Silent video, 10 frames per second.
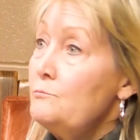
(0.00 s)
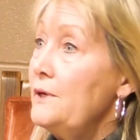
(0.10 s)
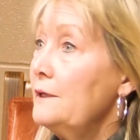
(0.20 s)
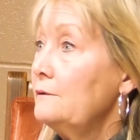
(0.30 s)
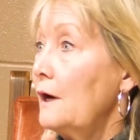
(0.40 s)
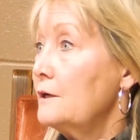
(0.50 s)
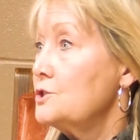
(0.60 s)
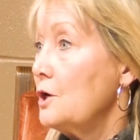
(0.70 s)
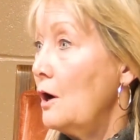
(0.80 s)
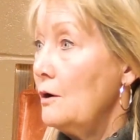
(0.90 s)
in big,
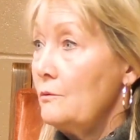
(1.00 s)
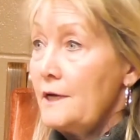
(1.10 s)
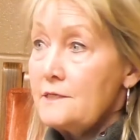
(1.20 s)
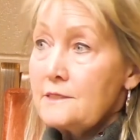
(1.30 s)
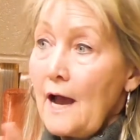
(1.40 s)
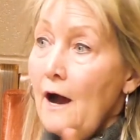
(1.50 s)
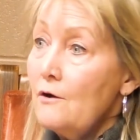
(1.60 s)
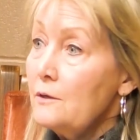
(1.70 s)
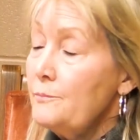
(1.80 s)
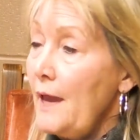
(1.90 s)
large hallways,
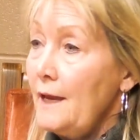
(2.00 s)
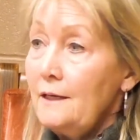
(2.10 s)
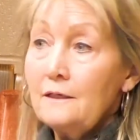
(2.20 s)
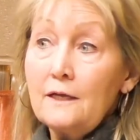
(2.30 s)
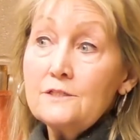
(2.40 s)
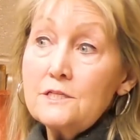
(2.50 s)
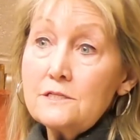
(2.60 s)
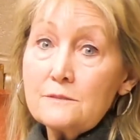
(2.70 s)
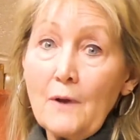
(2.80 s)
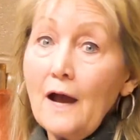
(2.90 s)
out of pain, and
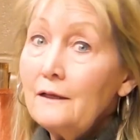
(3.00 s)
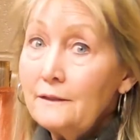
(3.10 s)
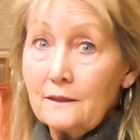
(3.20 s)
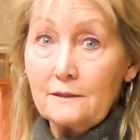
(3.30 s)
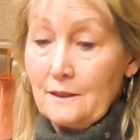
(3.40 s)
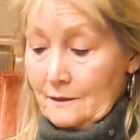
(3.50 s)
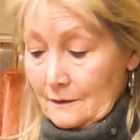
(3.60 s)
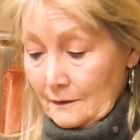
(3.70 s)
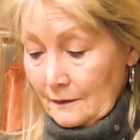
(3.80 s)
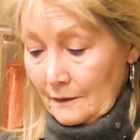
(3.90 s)
she's smiling again.